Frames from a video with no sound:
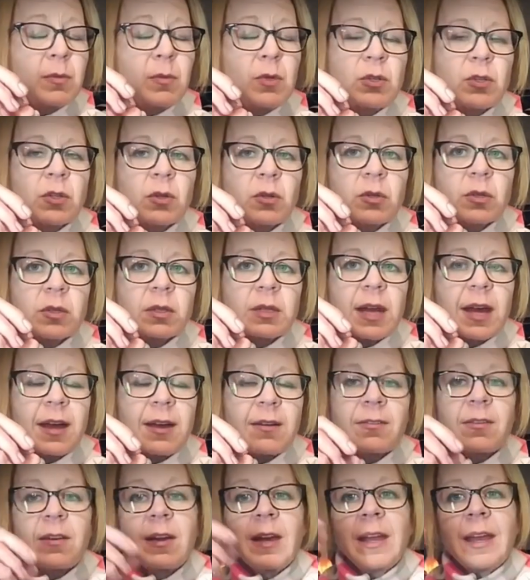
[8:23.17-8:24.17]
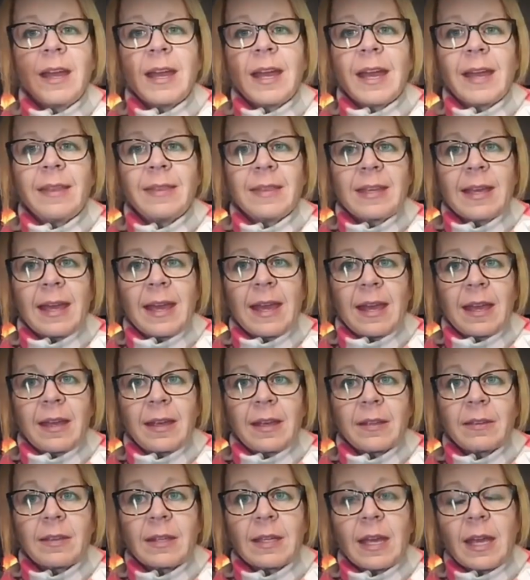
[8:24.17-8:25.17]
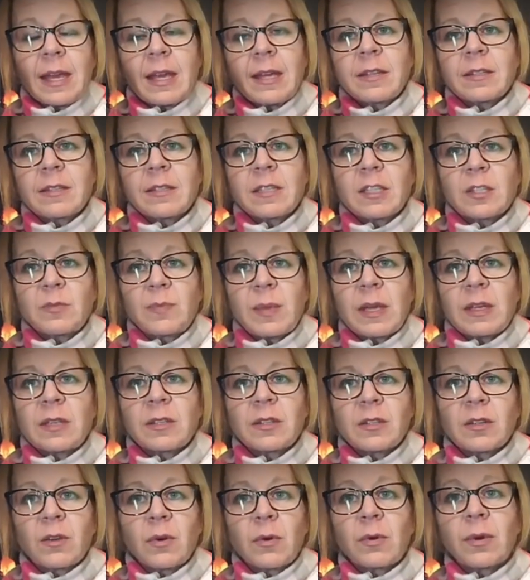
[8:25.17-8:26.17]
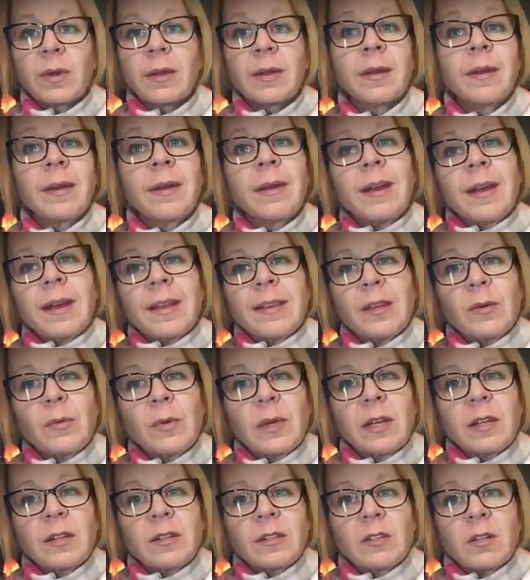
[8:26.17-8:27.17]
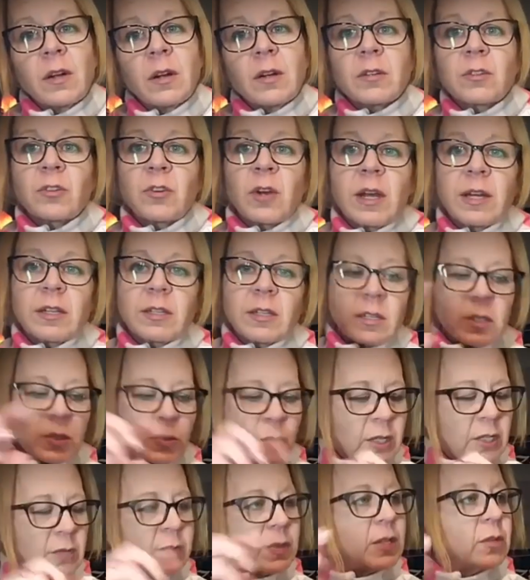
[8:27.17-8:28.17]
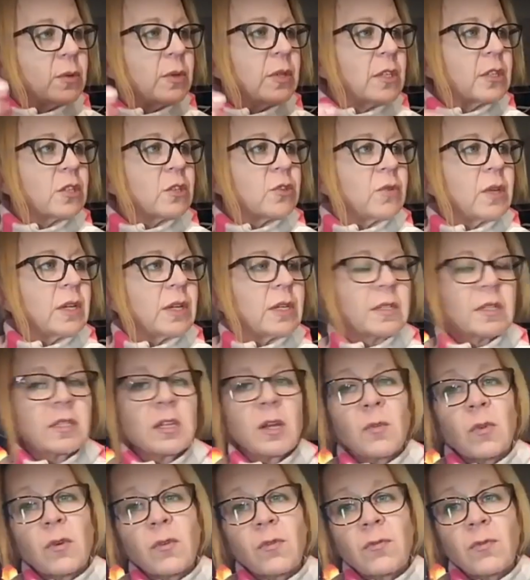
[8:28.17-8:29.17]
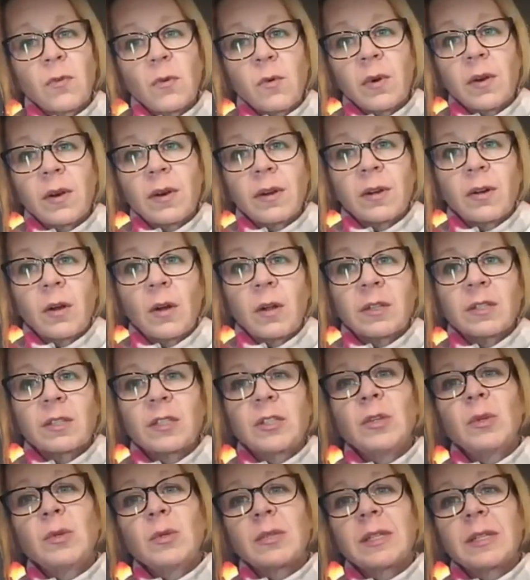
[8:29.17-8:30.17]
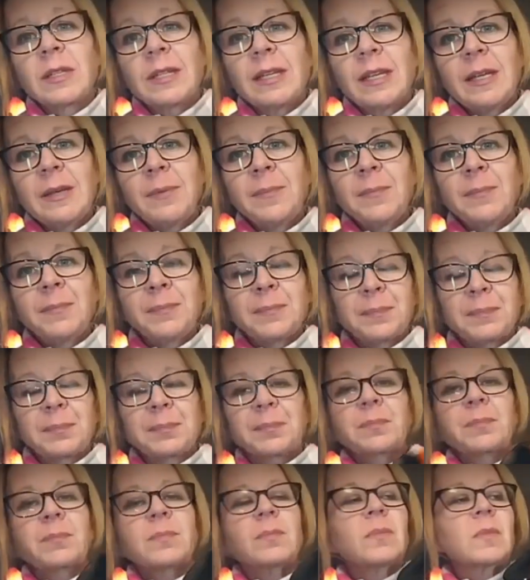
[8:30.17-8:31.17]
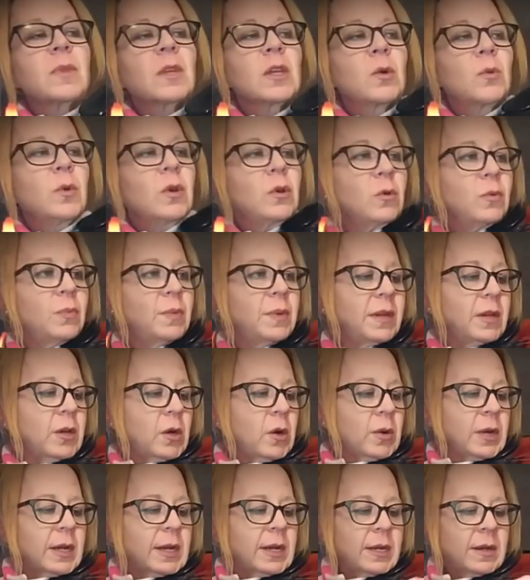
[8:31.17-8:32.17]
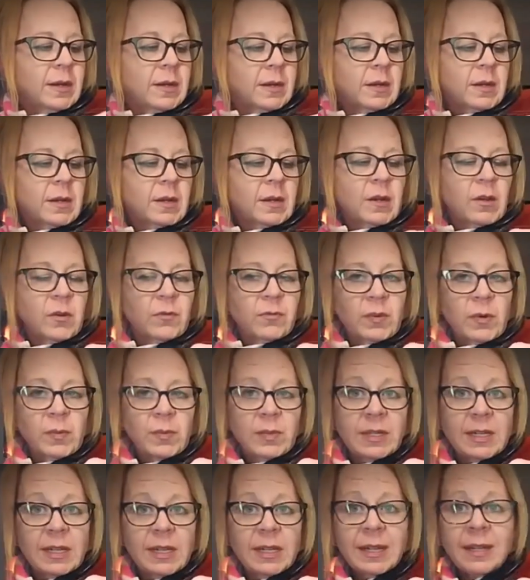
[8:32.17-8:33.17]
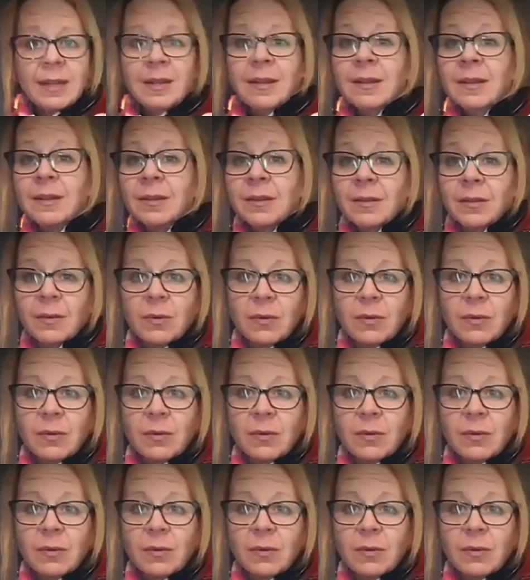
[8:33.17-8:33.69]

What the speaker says: musical staff, and the A. The A is the space note. Then we could start trying to switch between the strings. Number 4, called Two's a Team, we would be going from D,